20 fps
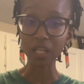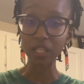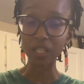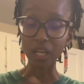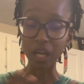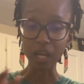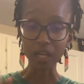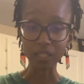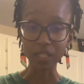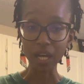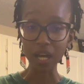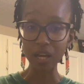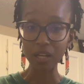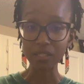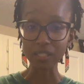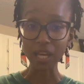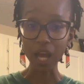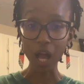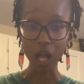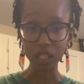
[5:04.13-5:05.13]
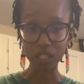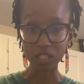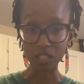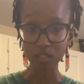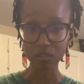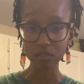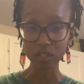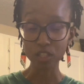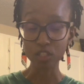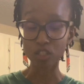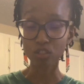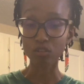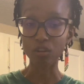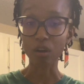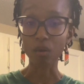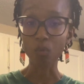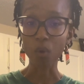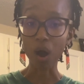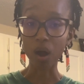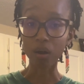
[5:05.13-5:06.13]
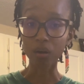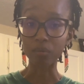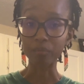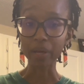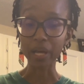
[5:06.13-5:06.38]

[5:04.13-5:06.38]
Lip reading: young adults, college students, you are welcome